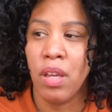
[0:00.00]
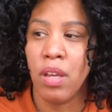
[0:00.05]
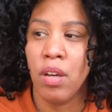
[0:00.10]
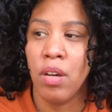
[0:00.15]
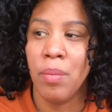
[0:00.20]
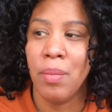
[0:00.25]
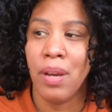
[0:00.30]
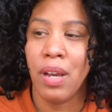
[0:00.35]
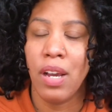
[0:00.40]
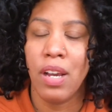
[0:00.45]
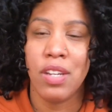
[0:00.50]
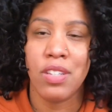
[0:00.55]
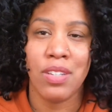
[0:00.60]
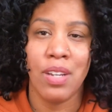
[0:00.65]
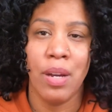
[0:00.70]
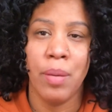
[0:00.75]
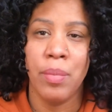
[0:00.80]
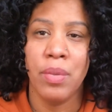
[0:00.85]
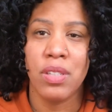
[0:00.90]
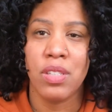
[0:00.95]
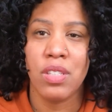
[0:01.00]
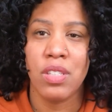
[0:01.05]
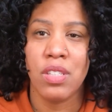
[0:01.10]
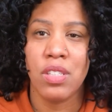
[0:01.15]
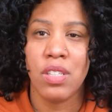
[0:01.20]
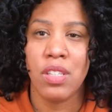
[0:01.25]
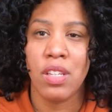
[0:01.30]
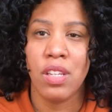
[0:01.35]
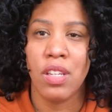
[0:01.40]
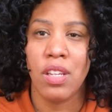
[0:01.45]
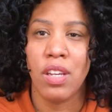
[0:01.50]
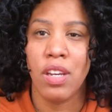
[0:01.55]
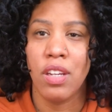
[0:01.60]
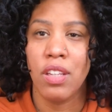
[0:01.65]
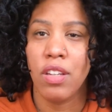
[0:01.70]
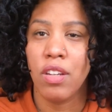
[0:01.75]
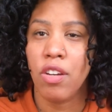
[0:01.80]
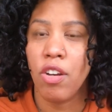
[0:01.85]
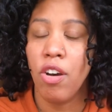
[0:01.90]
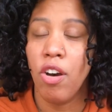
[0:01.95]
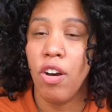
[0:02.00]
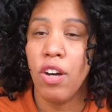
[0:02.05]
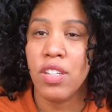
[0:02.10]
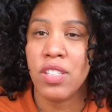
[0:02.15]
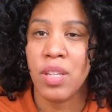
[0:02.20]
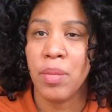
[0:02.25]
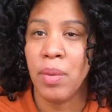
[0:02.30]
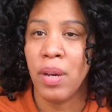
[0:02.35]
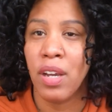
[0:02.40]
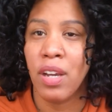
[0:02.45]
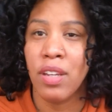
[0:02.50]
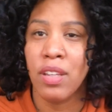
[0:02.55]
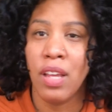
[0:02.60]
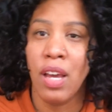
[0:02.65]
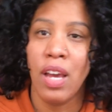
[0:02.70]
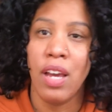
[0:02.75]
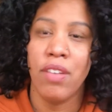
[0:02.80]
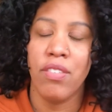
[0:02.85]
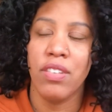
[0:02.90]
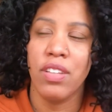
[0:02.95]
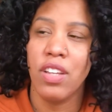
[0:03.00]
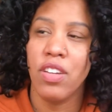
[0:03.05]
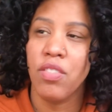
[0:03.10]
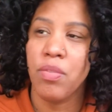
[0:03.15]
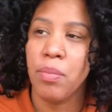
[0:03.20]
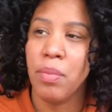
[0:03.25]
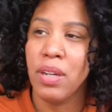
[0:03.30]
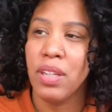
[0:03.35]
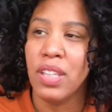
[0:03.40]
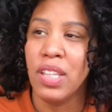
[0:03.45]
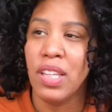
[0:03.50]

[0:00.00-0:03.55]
oh my gosh, how much is it gonna cost? Am I gonna have enough money?